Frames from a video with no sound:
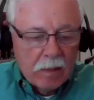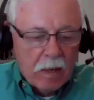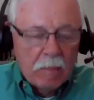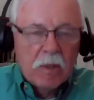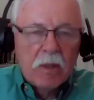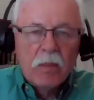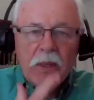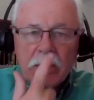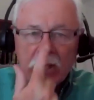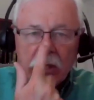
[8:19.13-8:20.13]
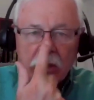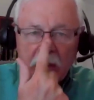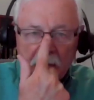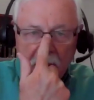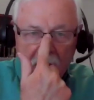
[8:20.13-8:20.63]
now I'm going to read to you
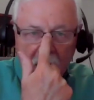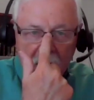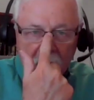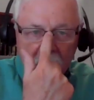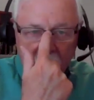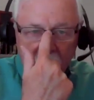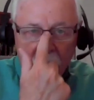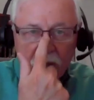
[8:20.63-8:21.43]
out of my art scroll,